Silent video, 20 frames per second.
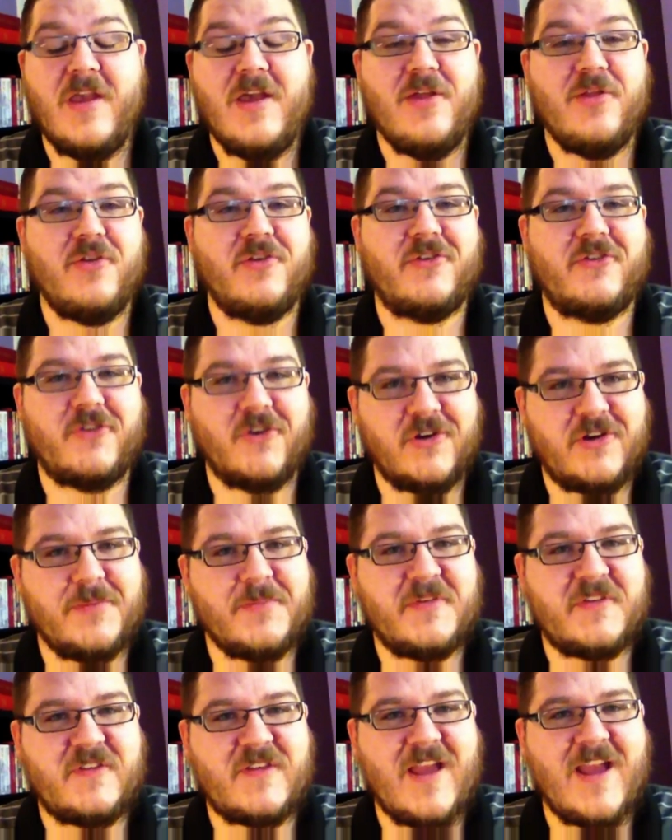the
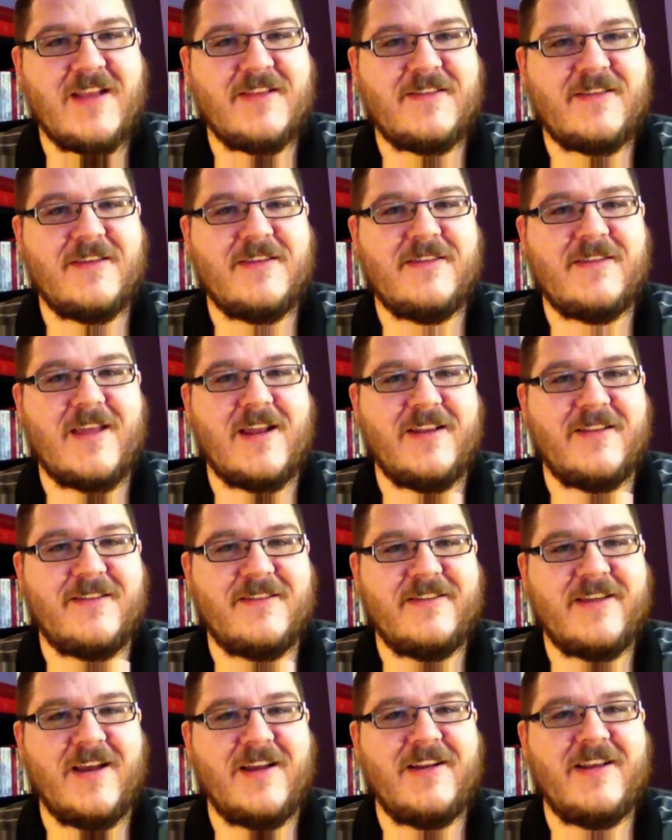circumstances that it's
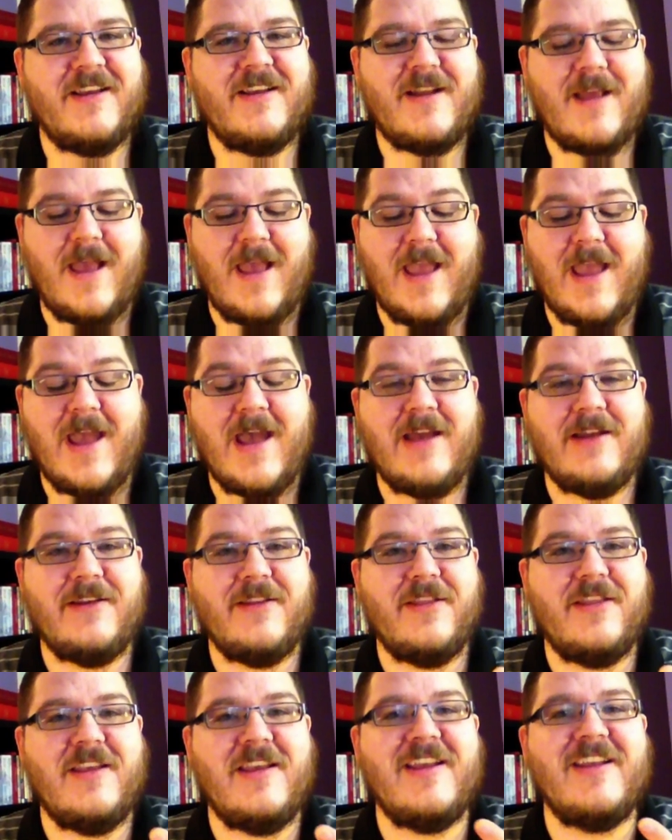done in,
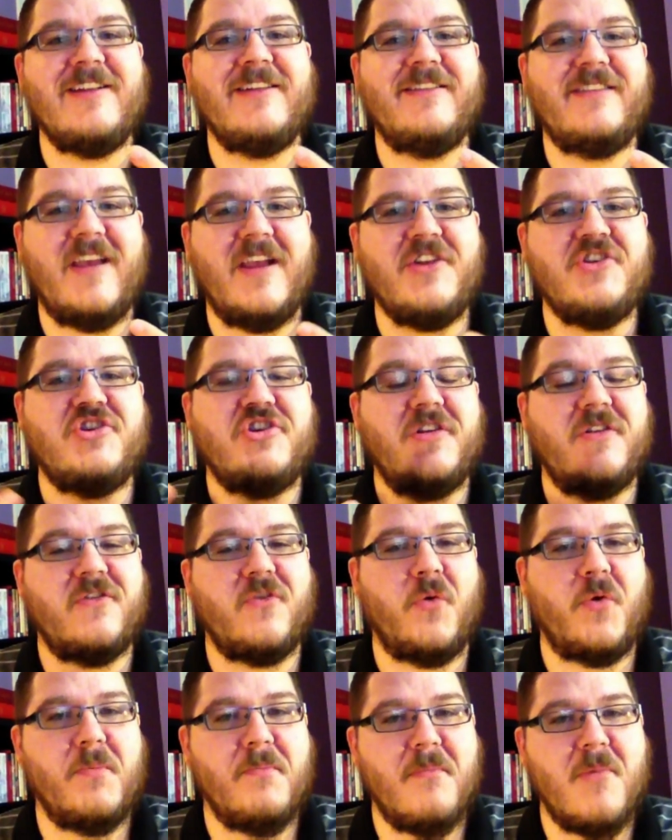and the intentions
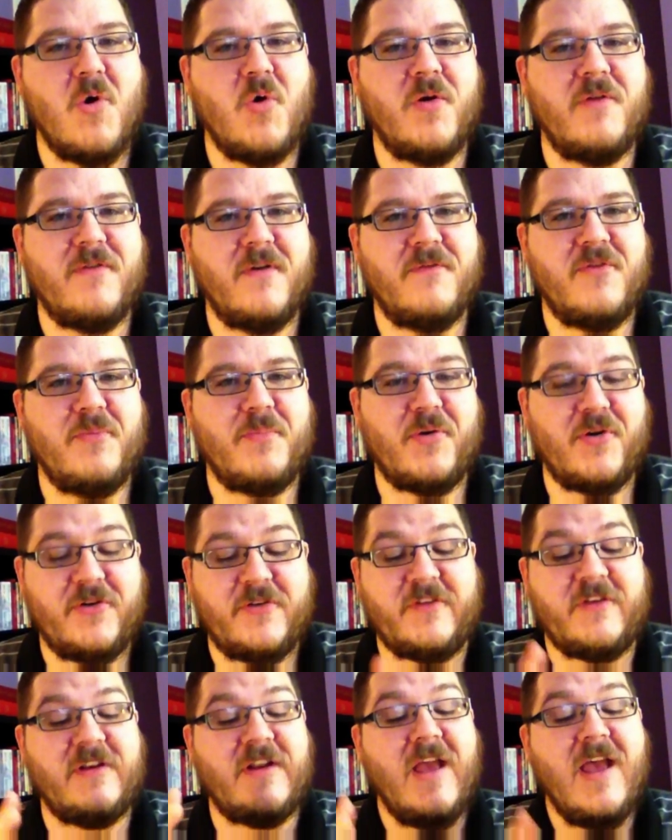or motive of the
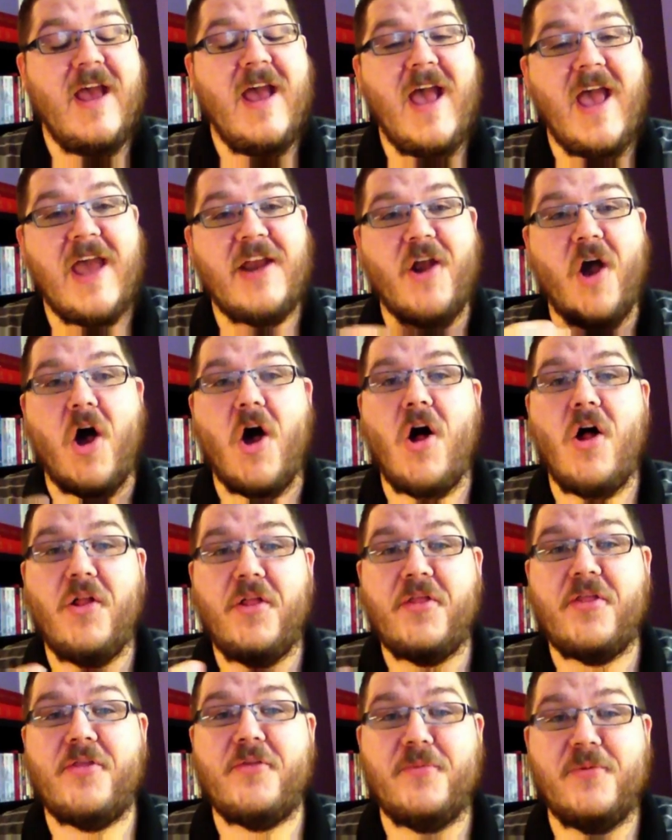person. And all
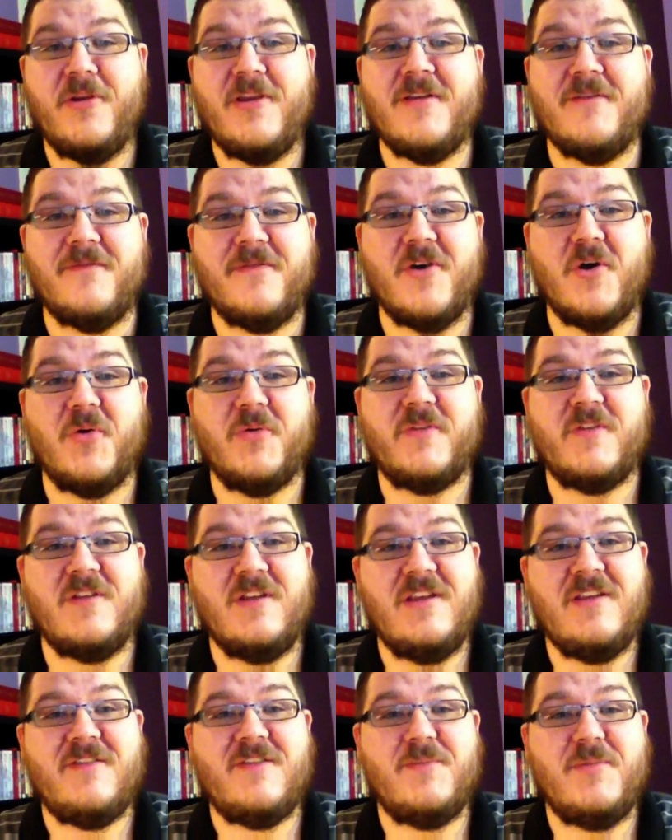three of those
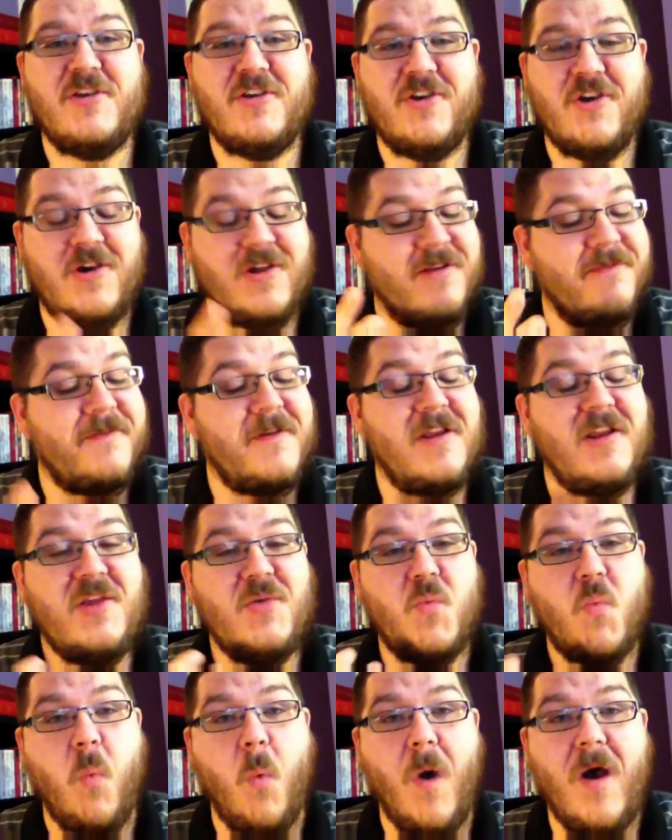need to be good. If any
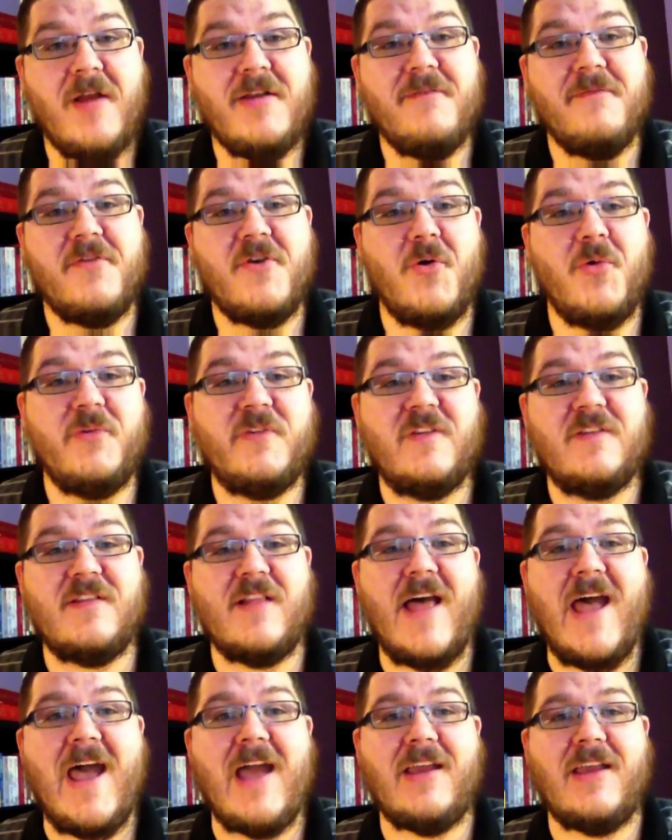one of those is
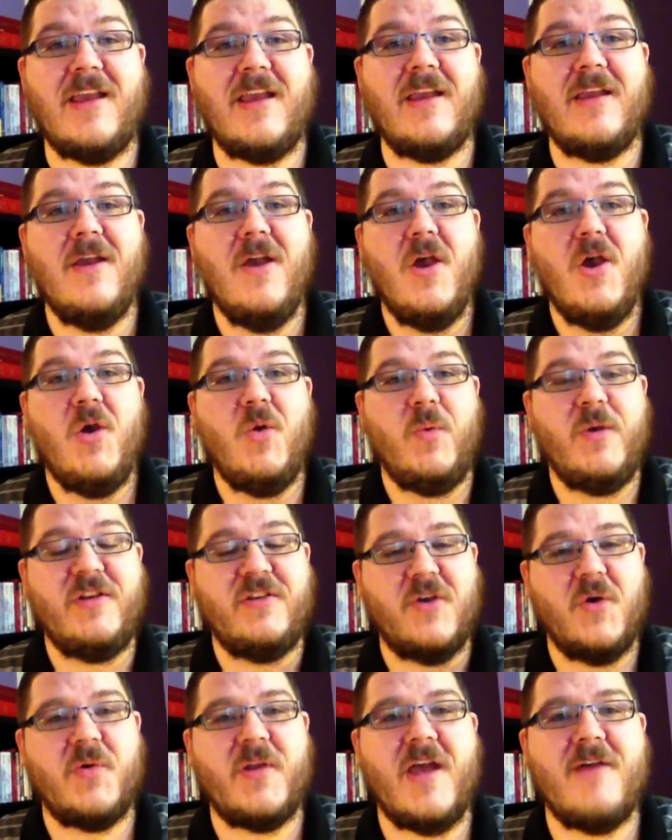lacking, we
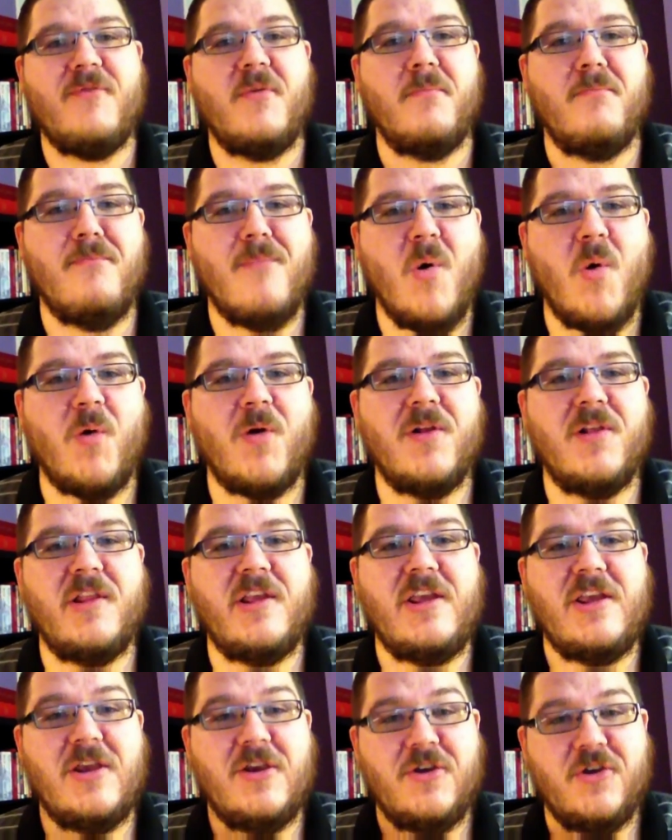don't have a
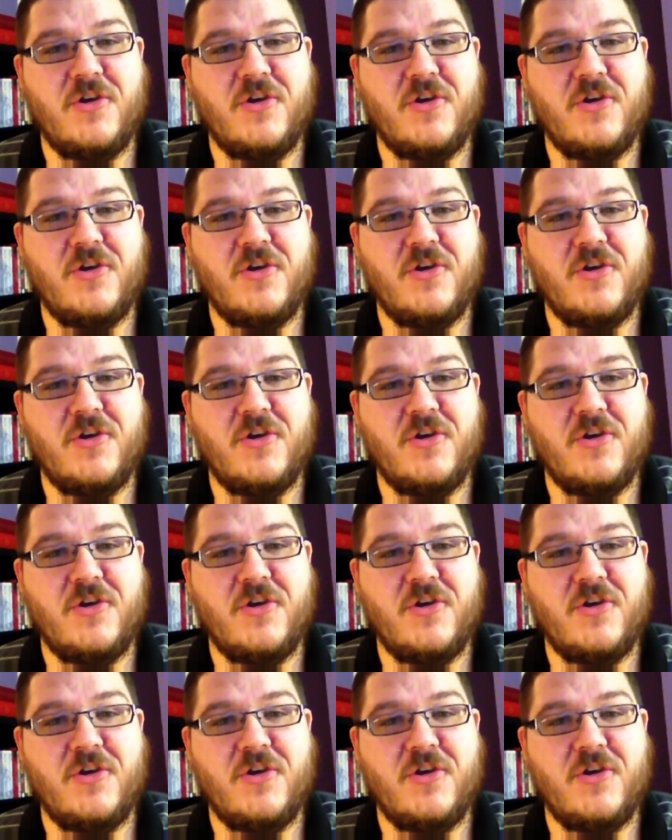morally